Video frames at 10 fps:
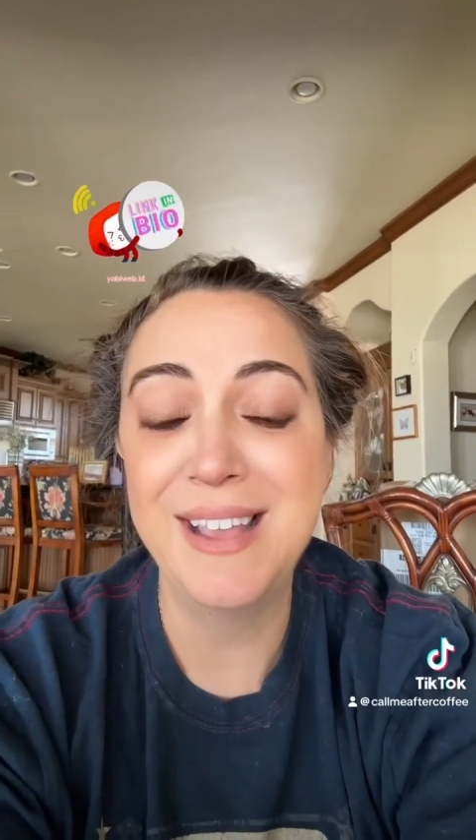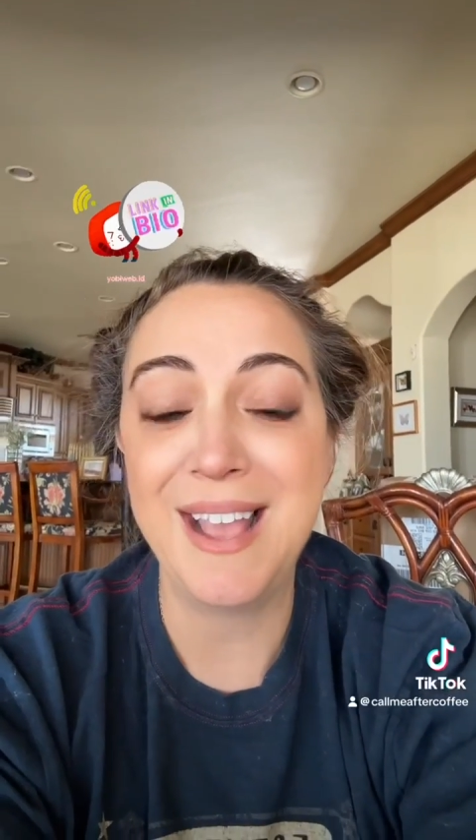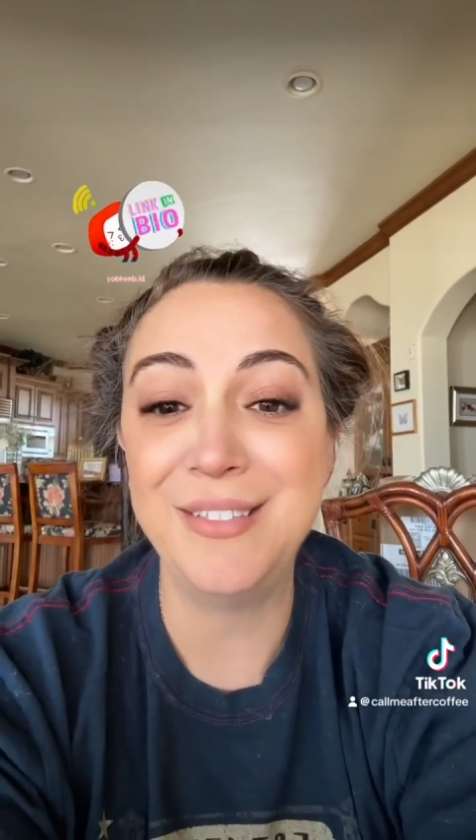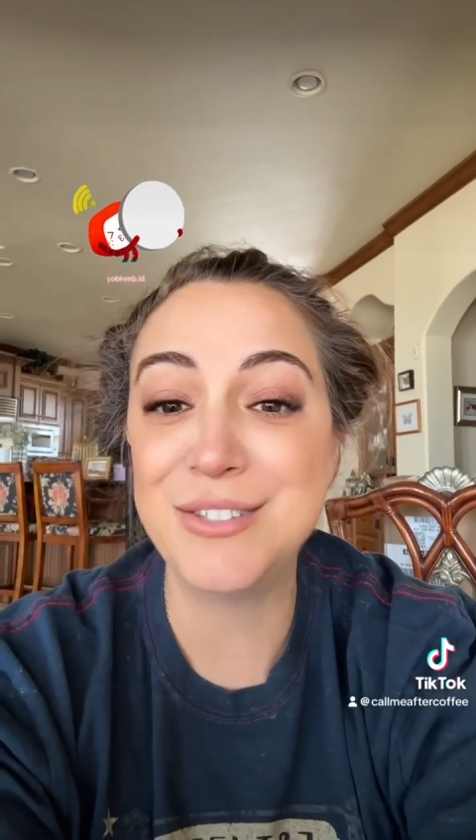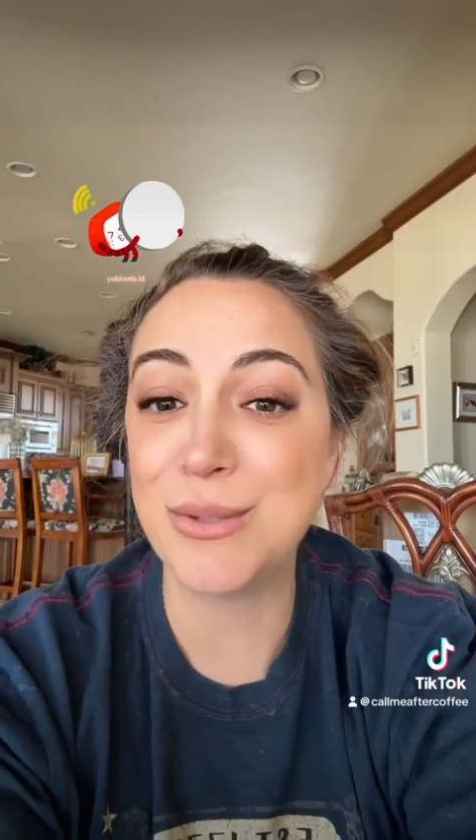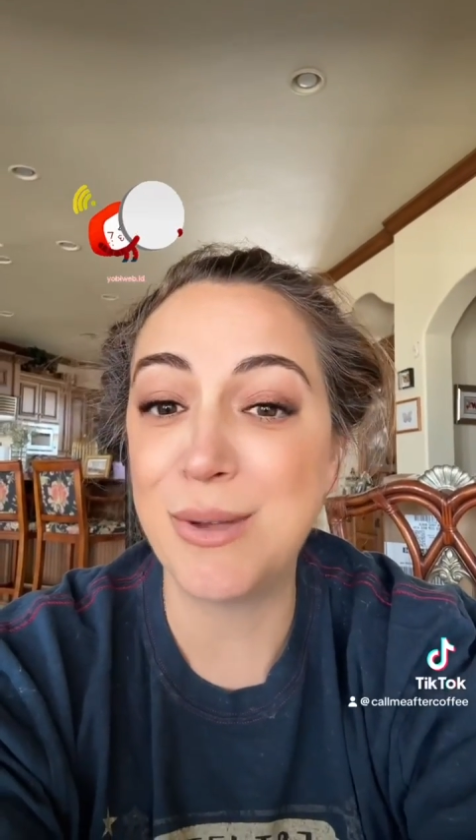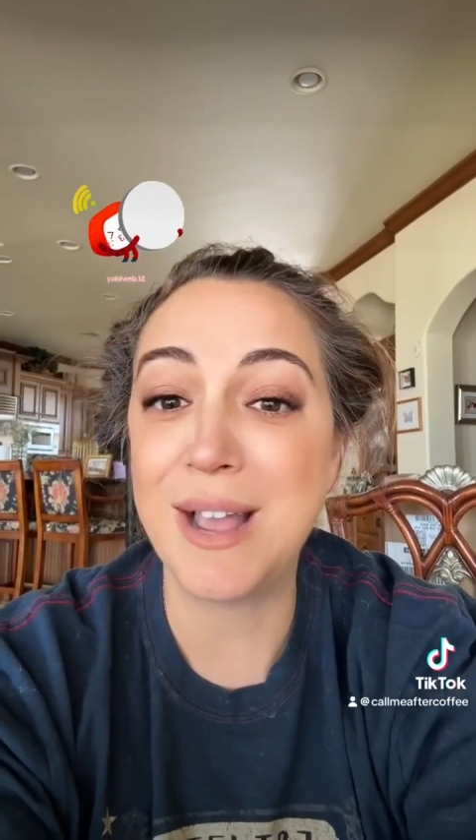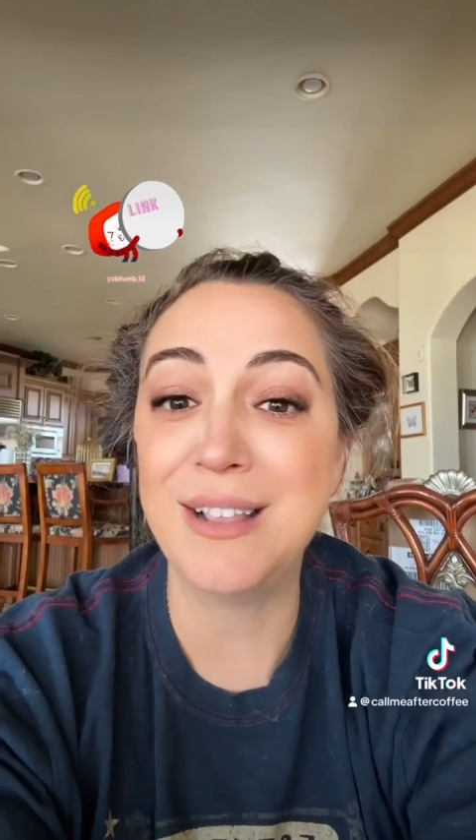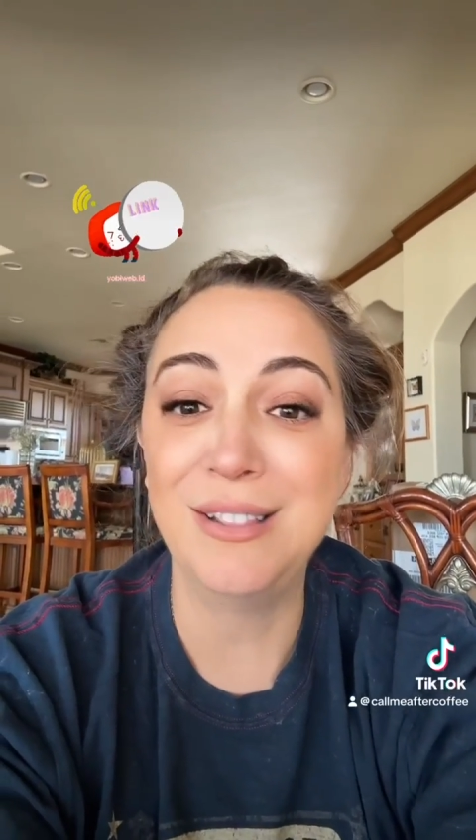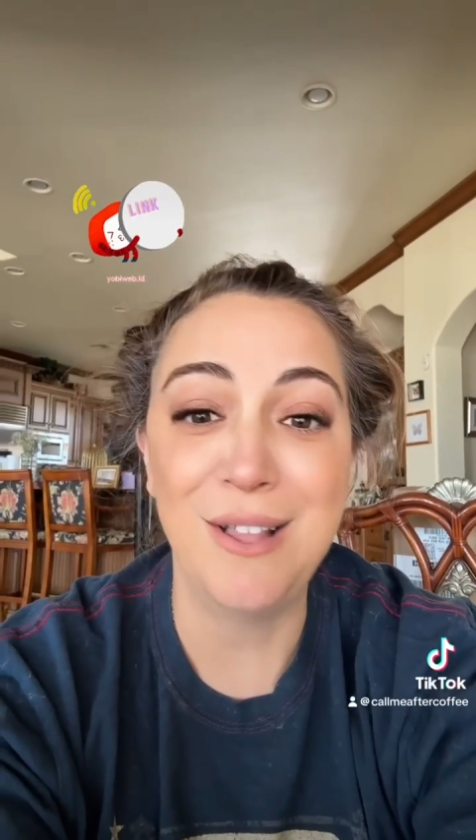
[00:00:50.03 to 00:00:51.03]
And it's the one
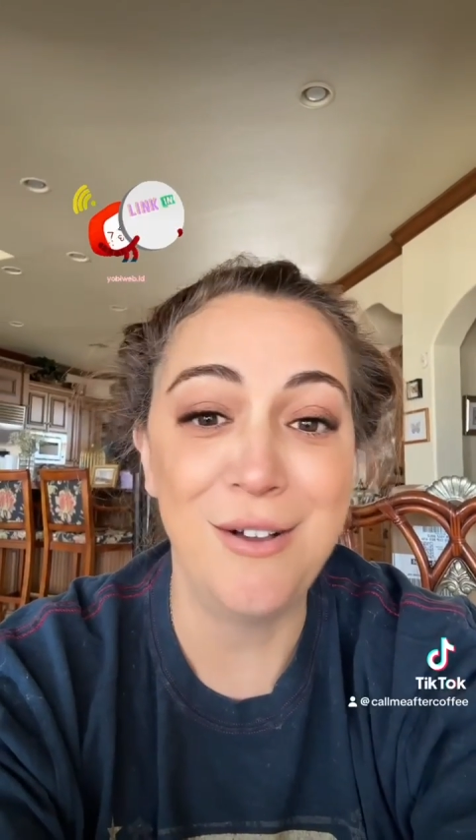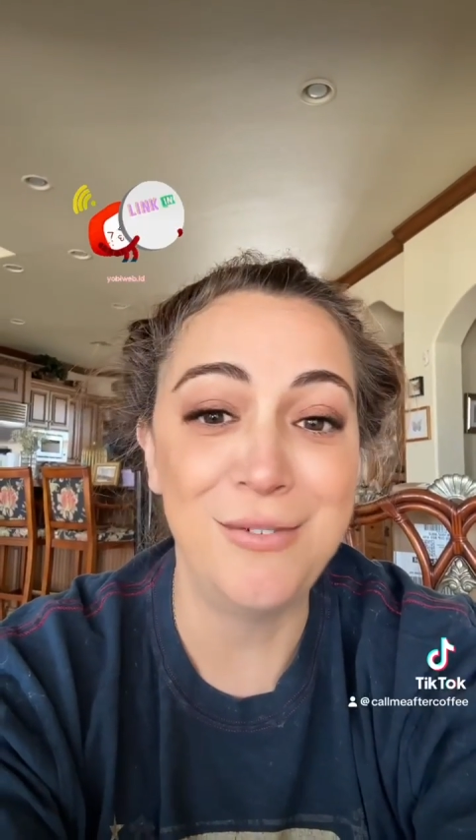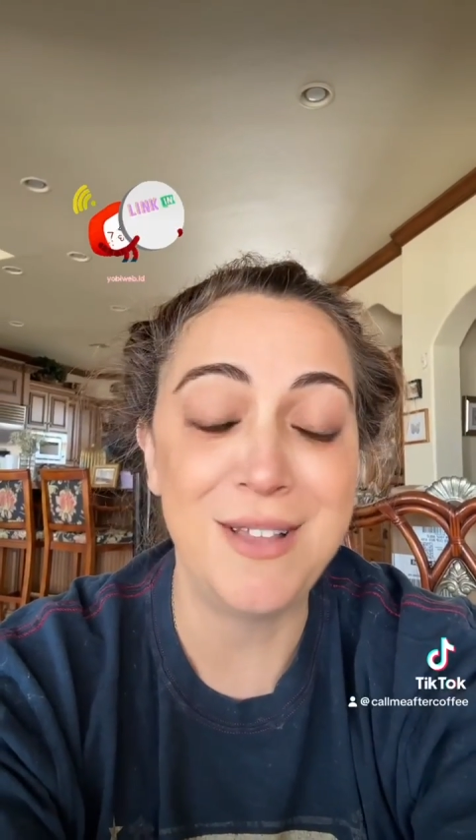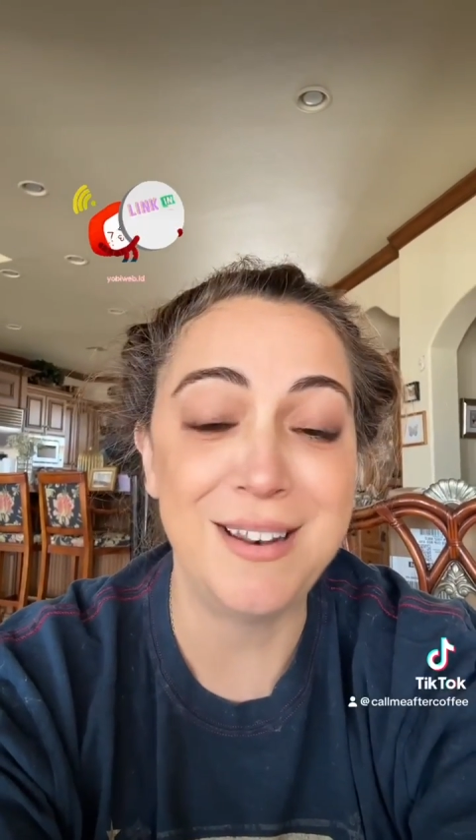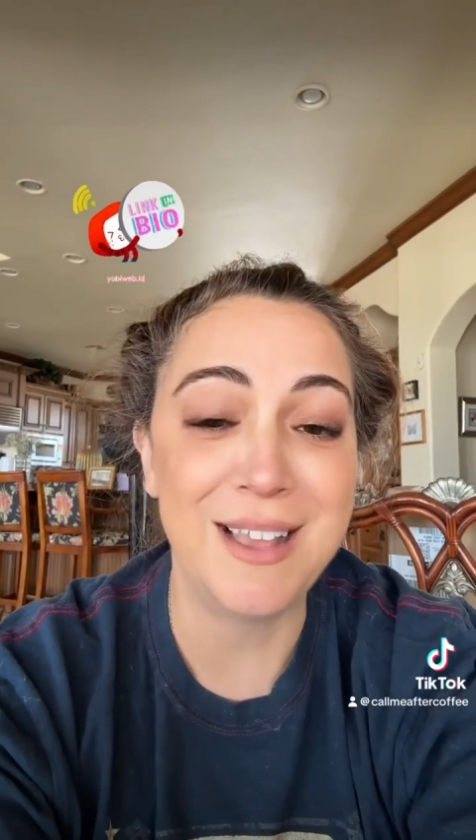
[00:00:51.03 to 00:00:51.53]
I love and